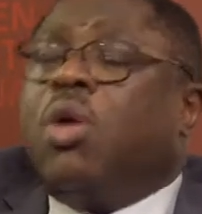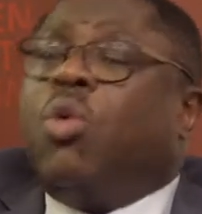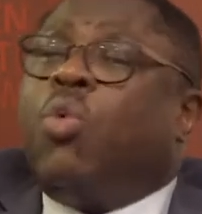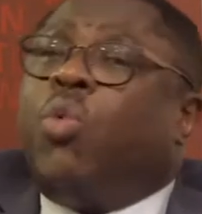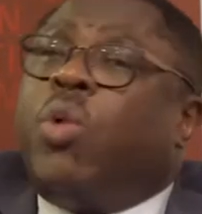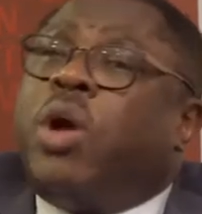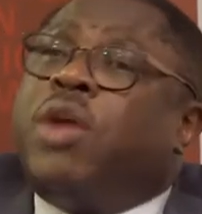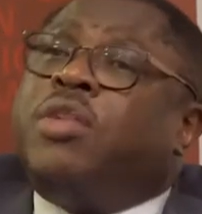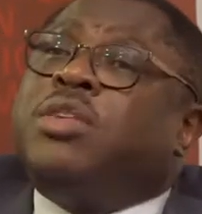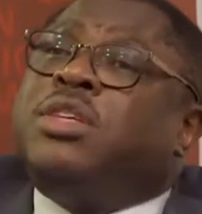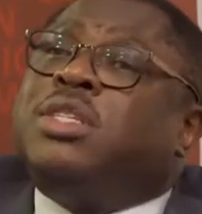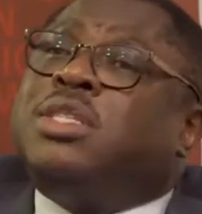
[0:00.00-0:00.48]

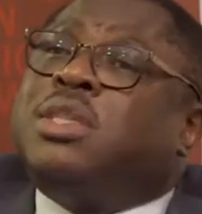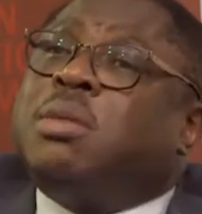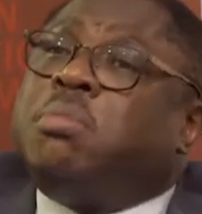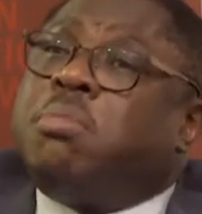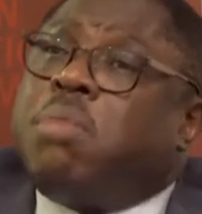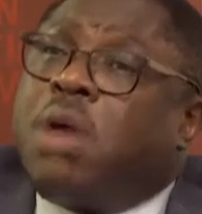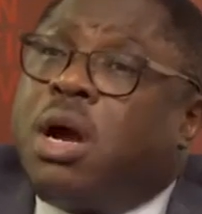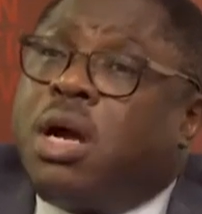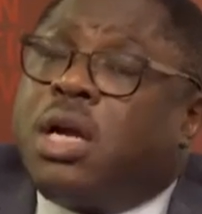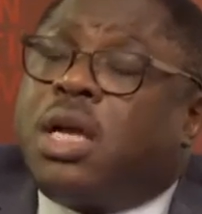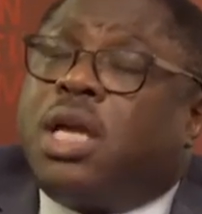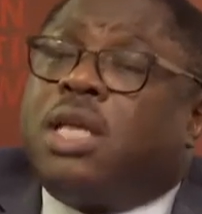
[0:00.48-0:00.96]
Where is the
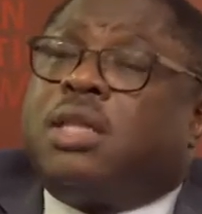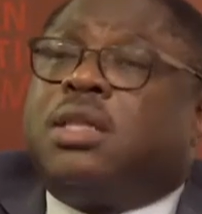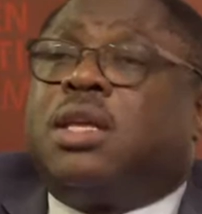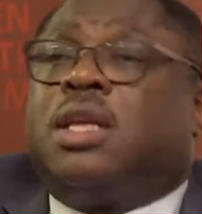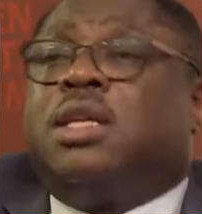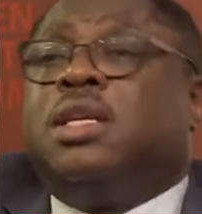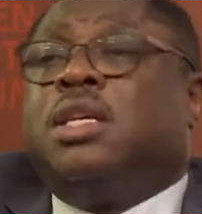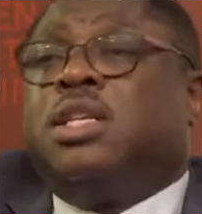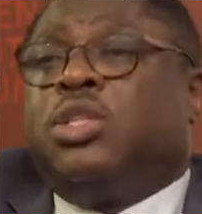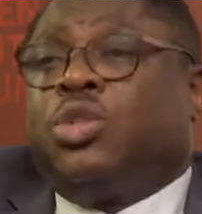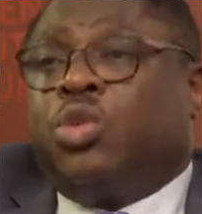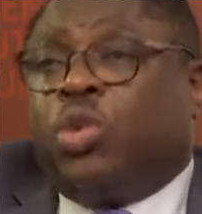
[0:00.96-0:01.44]
market
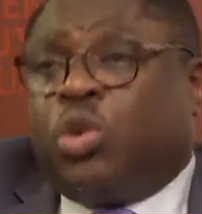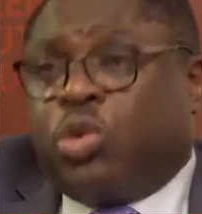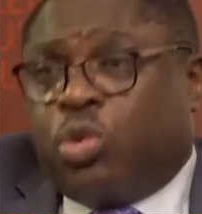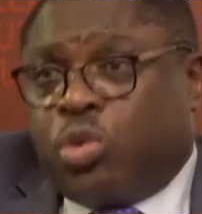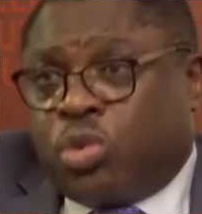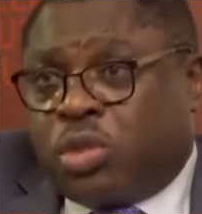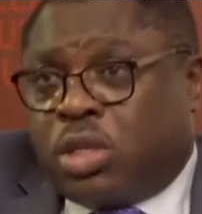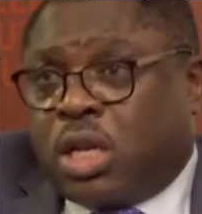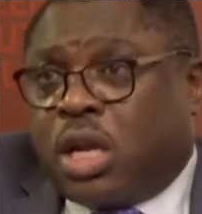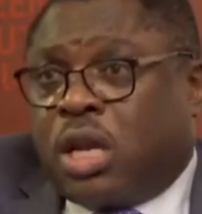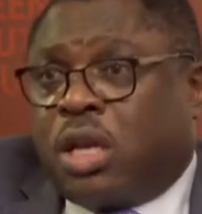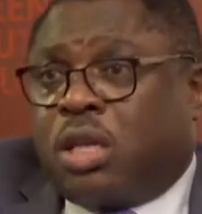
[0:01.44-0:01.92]
that he's going
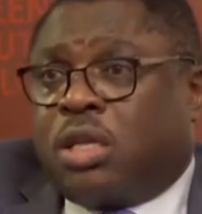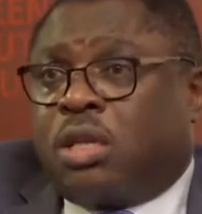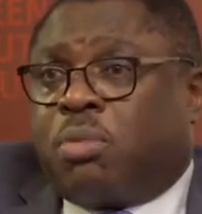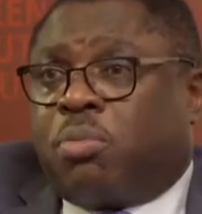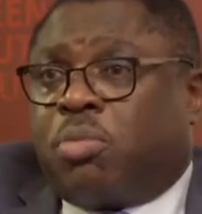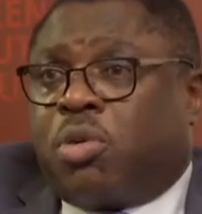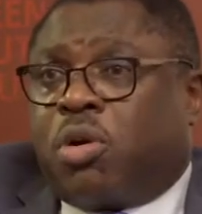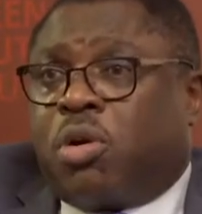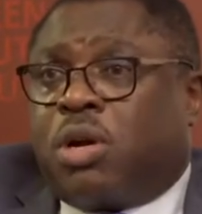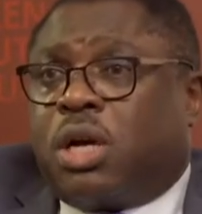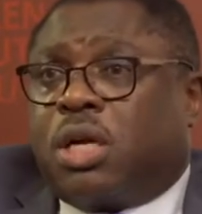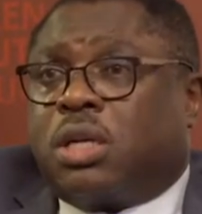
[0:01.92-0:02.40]
to sell the
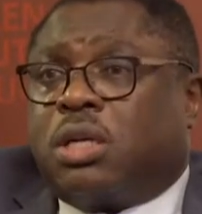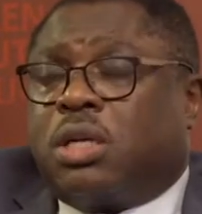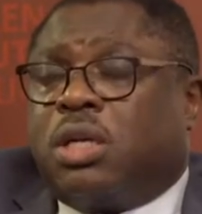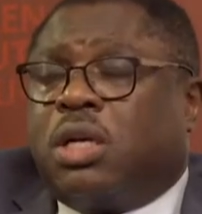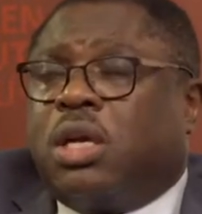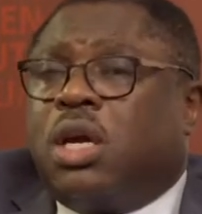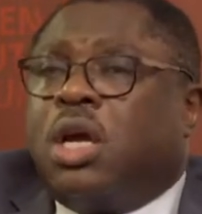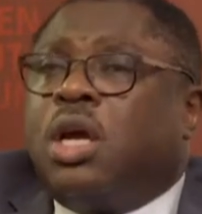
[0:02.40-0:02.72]
product?